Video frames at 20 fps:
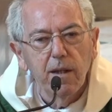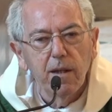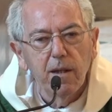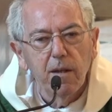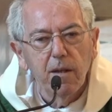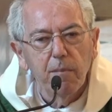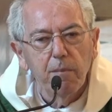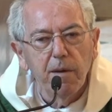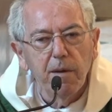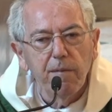
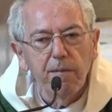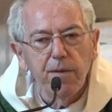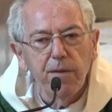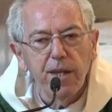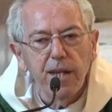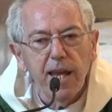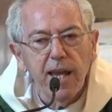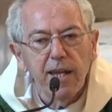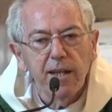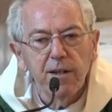But the
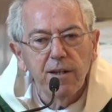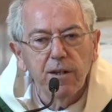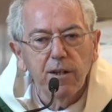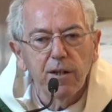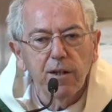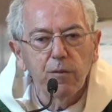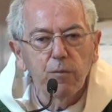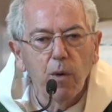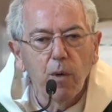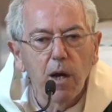end
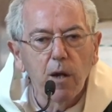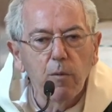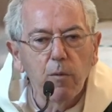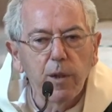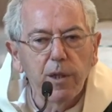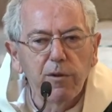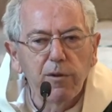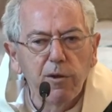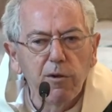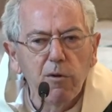is why we
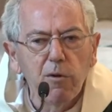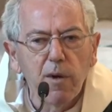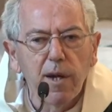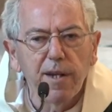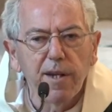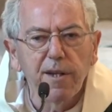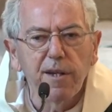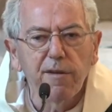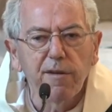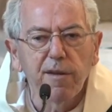do
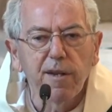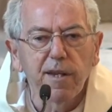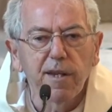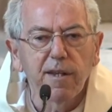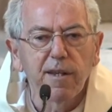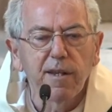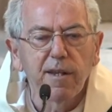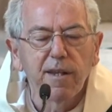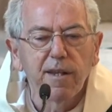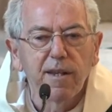anything.
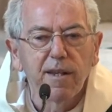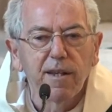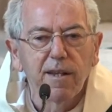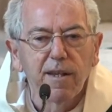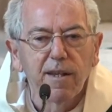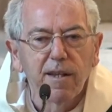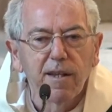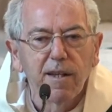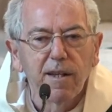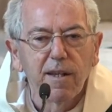
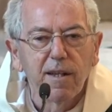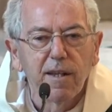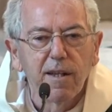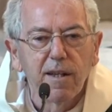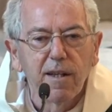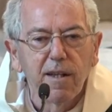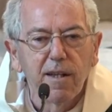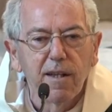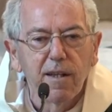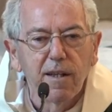
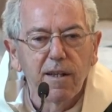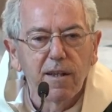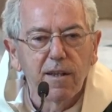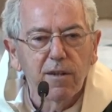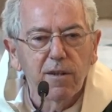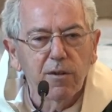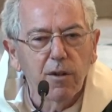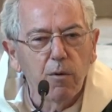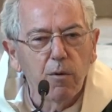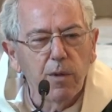
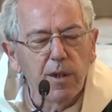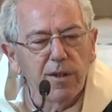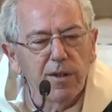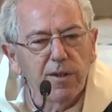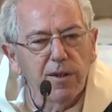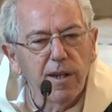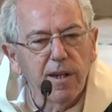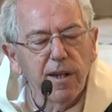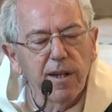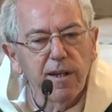So we
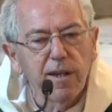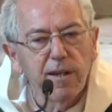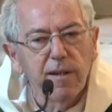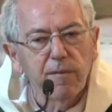say,